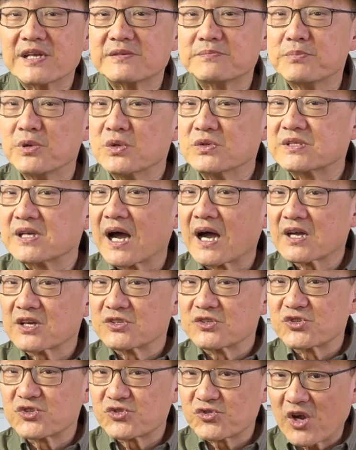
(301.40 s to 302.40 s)
boots are
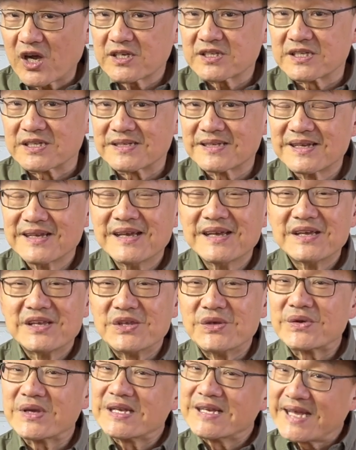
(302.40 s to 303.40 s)
constructed,
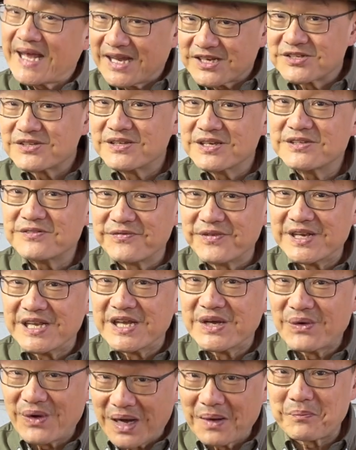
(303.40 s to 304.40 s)
you can catch this
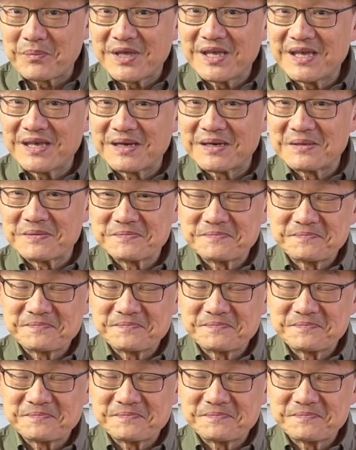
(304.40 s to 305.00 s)
video up here.